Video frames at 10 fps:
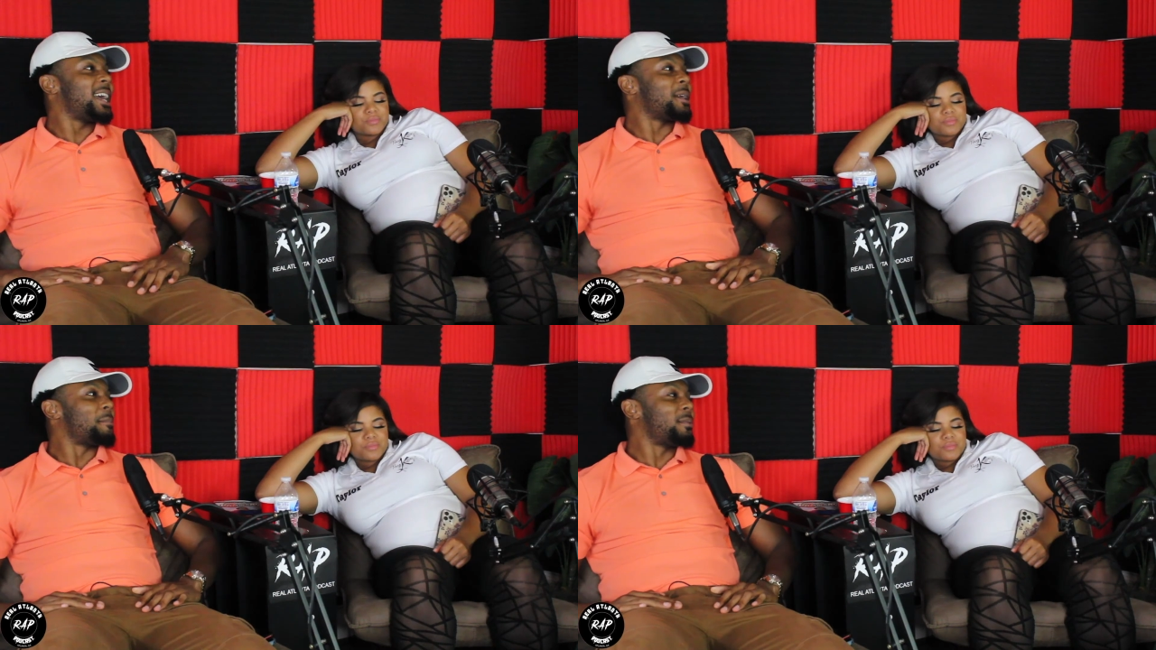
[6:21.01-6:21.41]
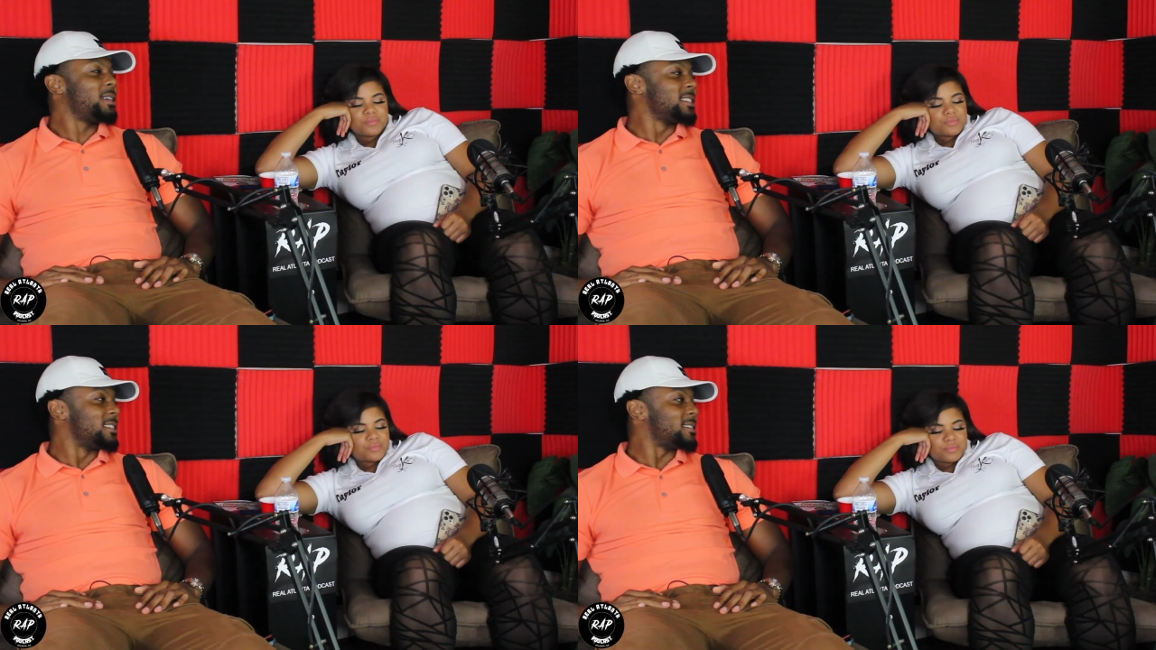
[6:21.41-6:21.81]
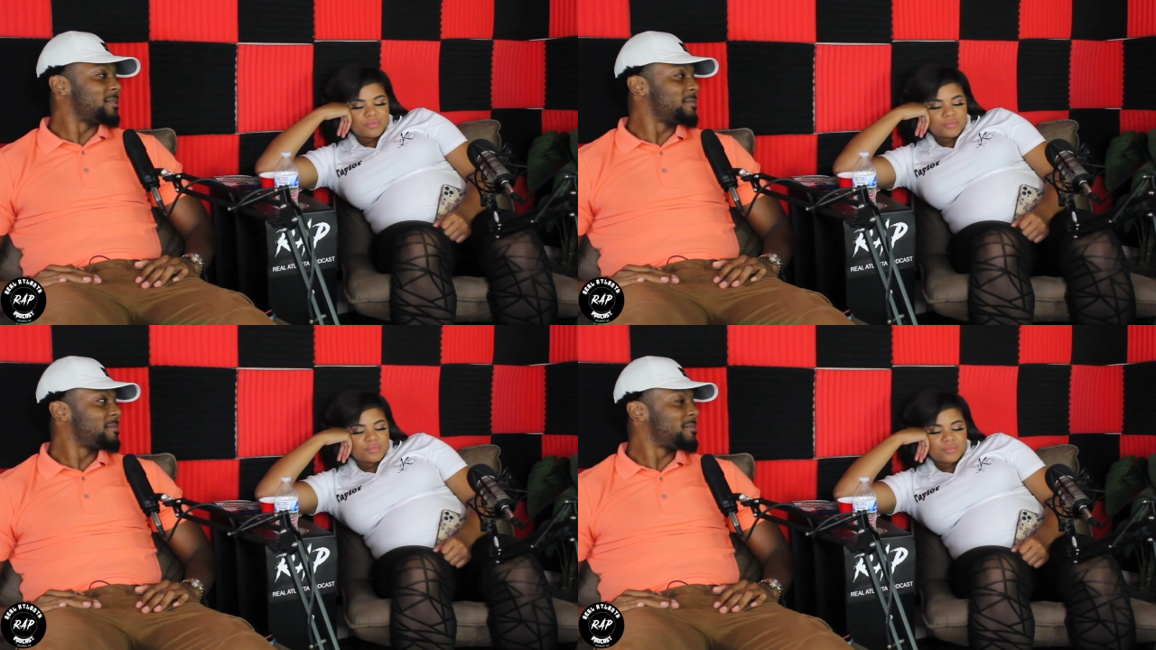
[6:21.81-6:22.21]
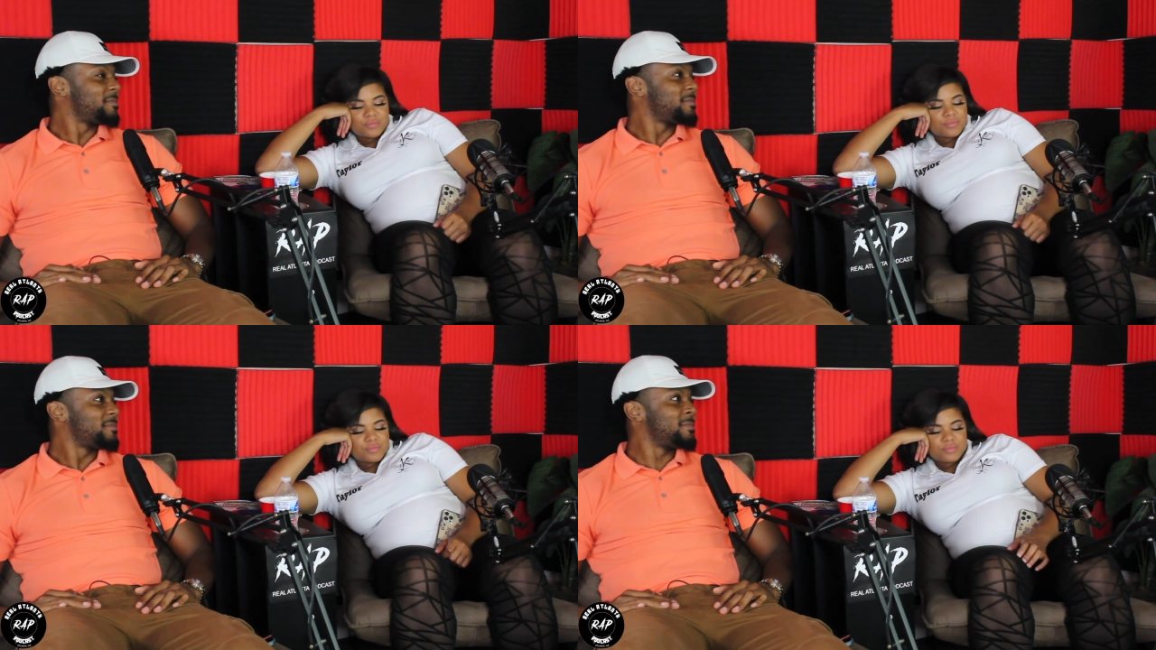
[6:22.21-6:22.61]
Speaker 1: like a prisoner.
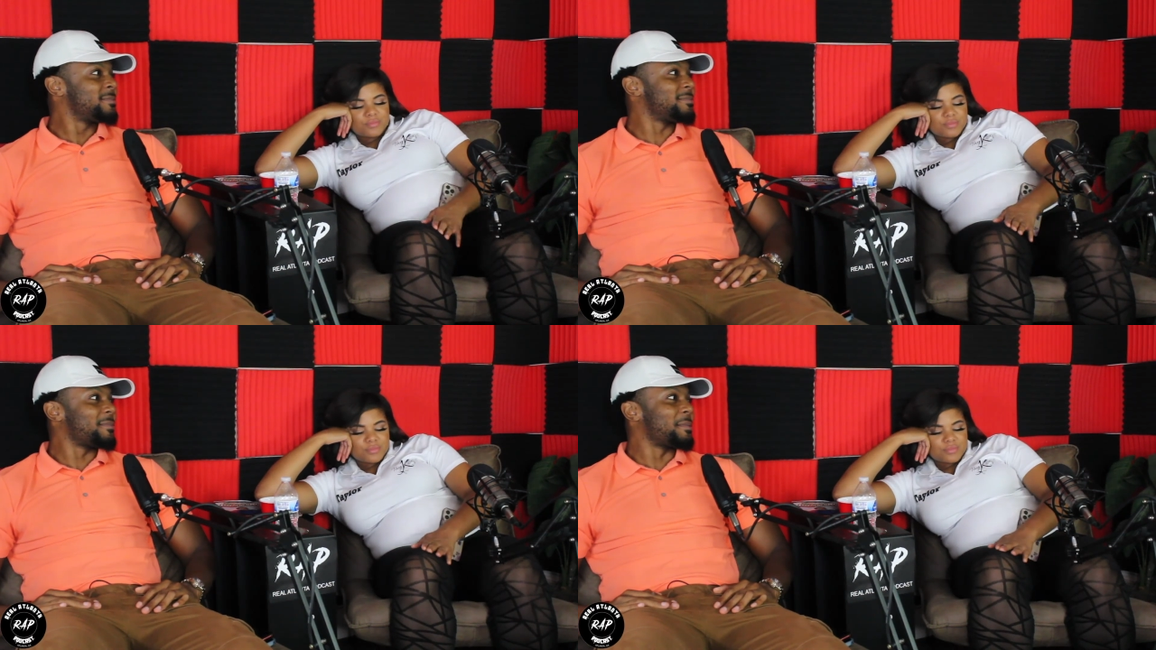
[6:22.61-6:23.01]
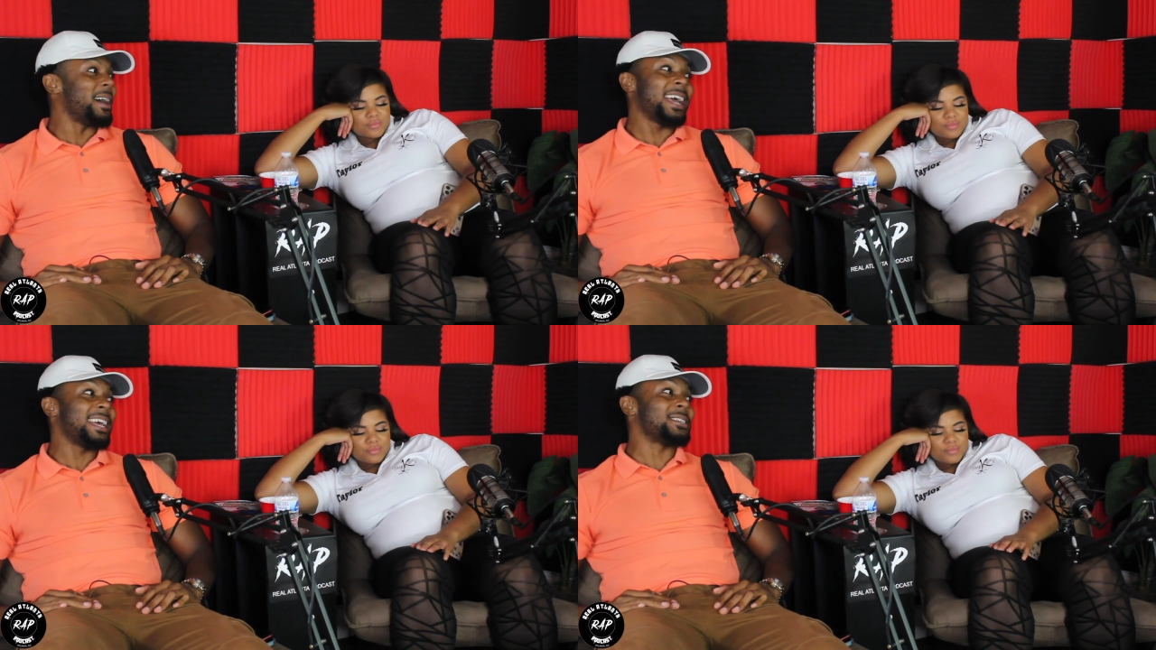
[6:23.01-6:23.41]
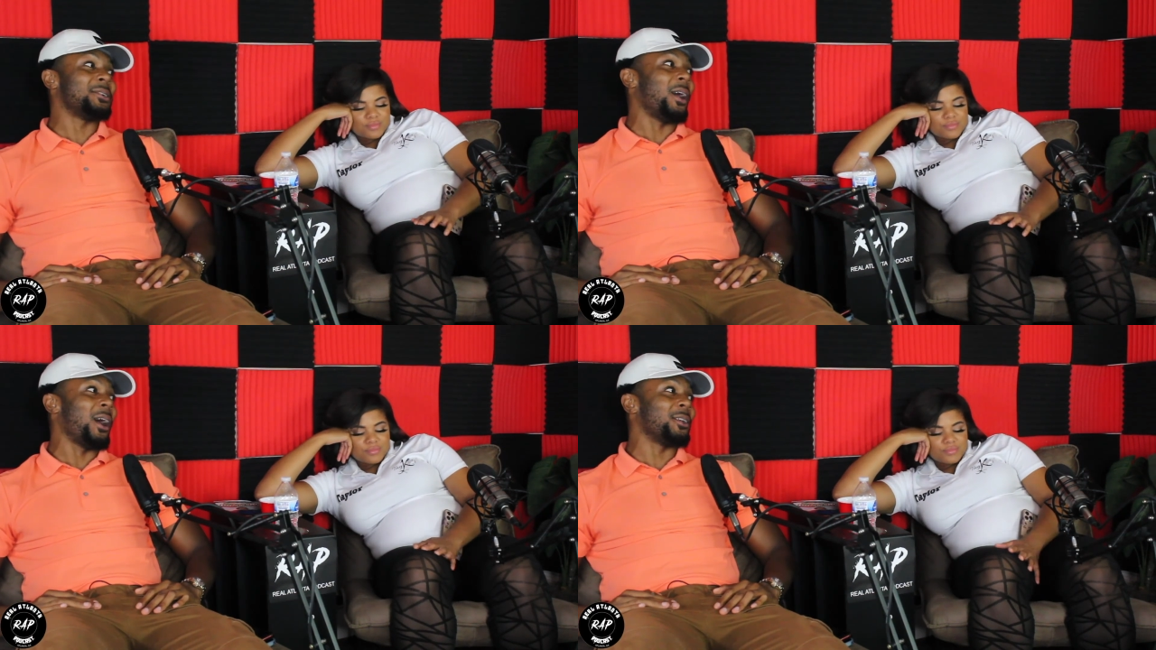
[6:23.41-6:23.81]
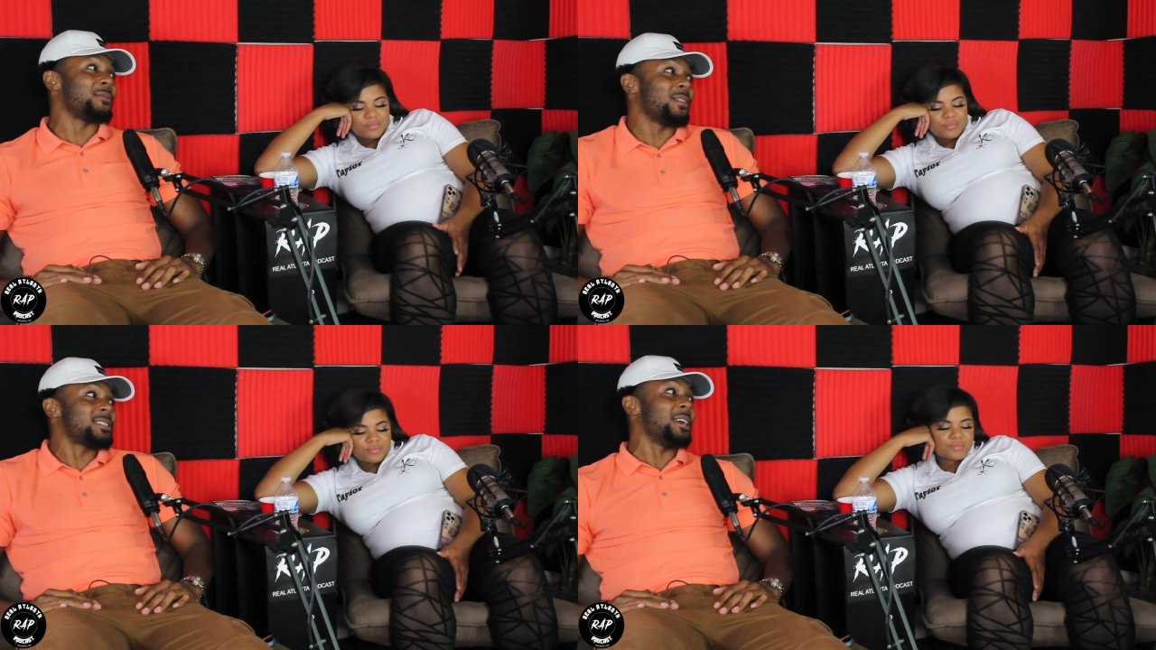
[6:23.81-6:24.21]
My asshole already
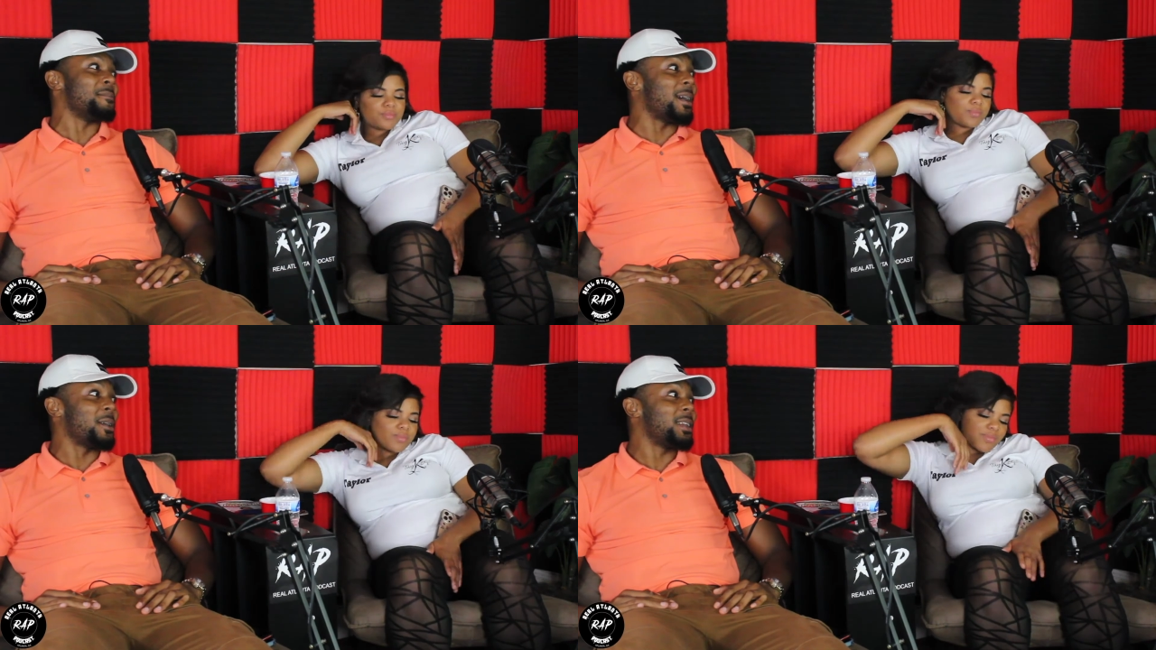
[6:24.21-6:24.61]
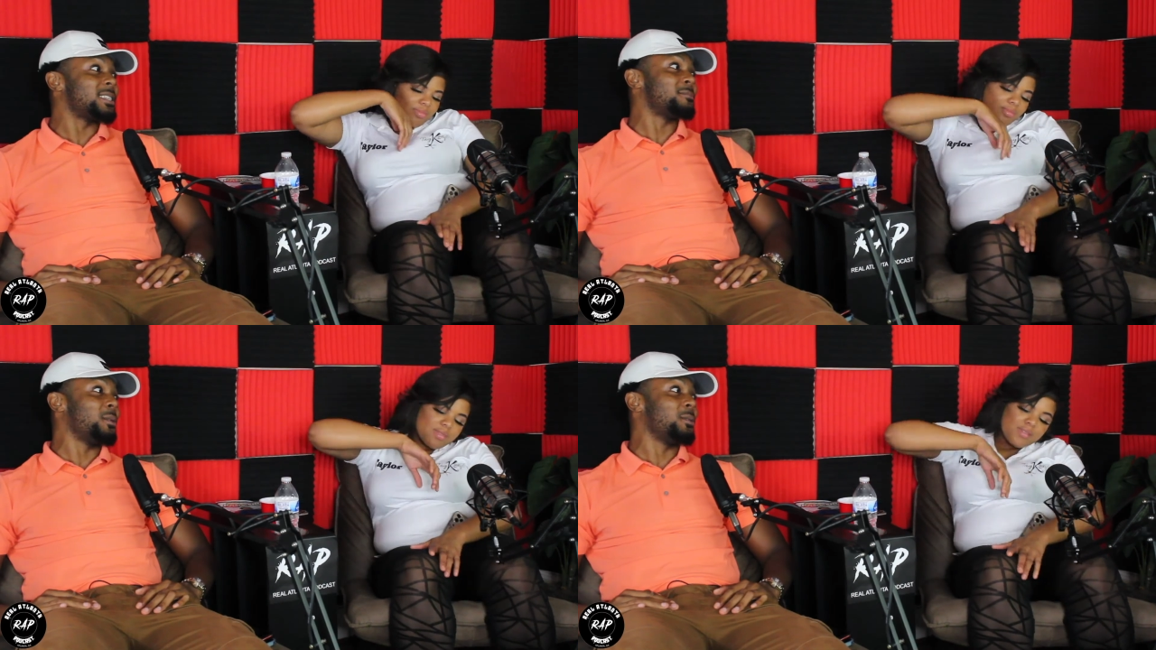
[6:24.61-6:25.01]
fucked up. Might well let some more